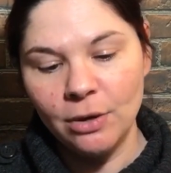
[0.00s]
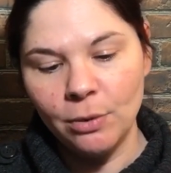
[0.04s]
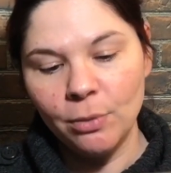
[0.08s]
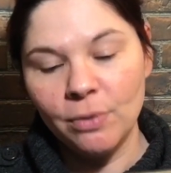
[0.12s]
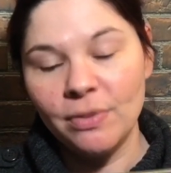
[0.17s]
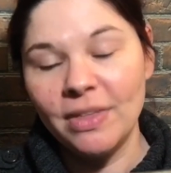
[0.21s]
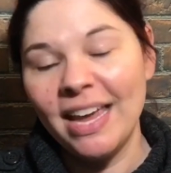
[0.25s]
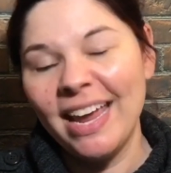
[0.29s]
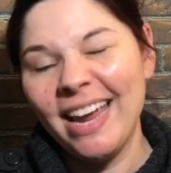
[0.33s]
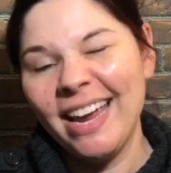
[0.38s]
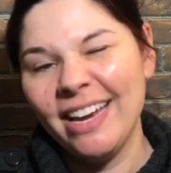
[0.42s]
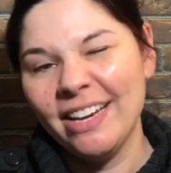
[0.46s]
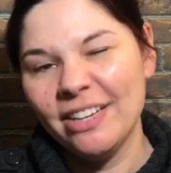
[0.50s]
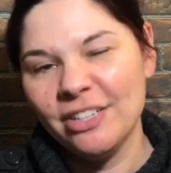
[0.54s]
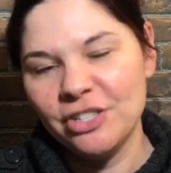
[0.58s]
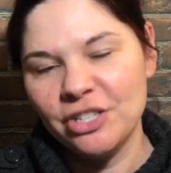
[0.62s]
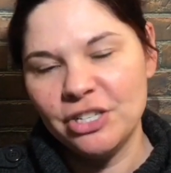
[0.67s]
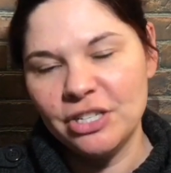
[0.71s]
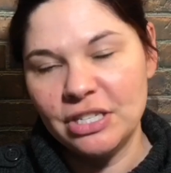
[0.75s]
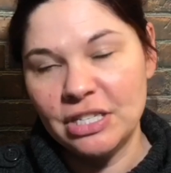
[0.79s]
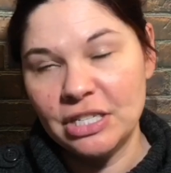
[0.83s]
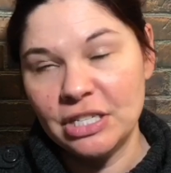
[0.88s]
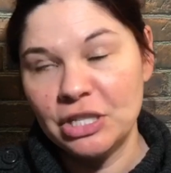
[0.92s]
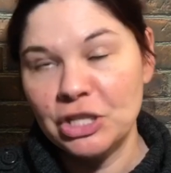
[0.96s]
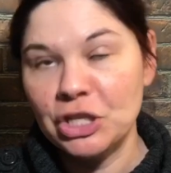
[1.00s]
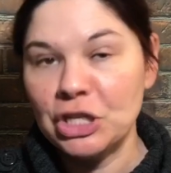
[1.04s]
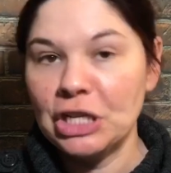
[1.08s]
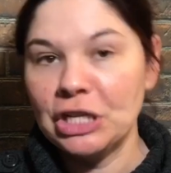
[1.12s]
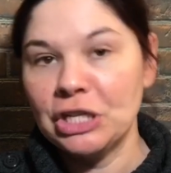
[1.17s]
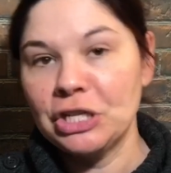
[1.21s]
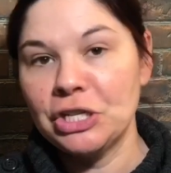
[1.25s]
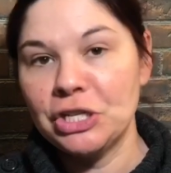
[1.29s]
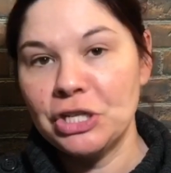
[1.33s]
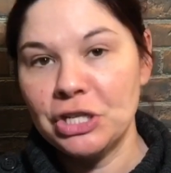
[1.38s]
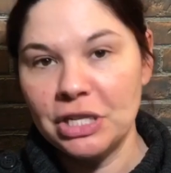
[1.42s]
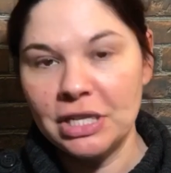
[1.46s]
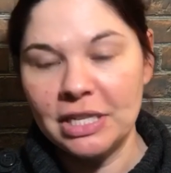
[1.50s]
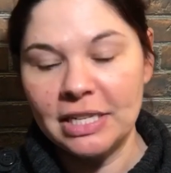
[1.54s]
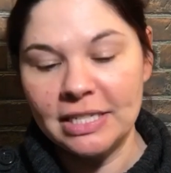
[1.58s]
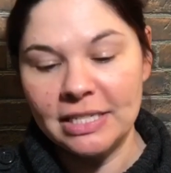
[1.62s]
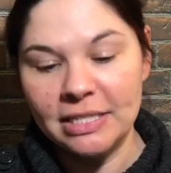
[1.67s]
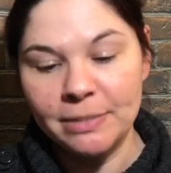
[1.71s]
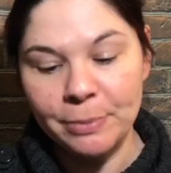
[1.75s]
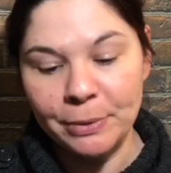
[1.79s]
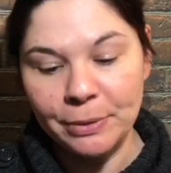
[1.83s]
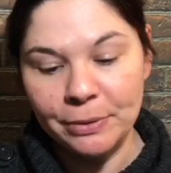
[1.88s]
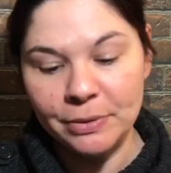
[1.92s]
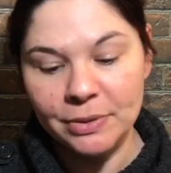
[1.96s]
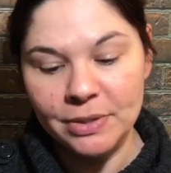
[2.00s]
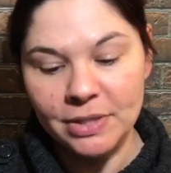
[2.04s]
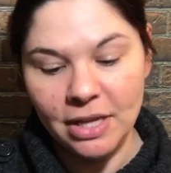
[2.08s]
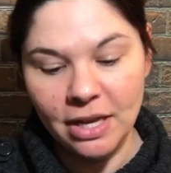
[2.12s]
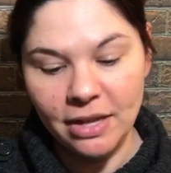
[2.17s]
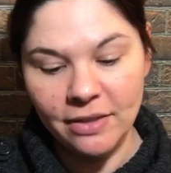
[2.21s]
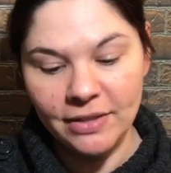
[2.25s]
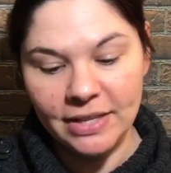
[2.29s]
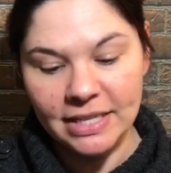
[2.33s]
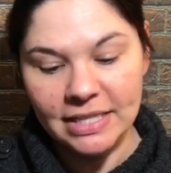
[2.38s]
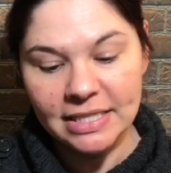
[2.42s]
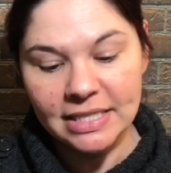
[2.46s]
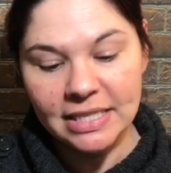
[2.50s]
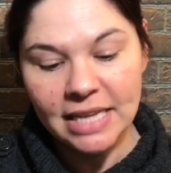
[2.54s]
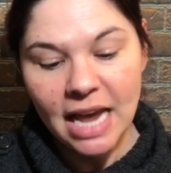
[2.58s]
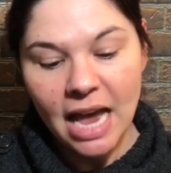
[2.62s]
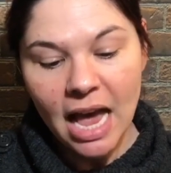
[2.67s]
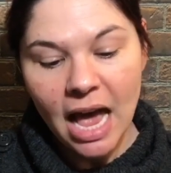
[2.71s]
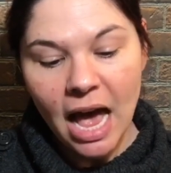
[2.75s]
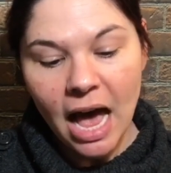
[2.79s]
or the age suggestion, I suppose, on this.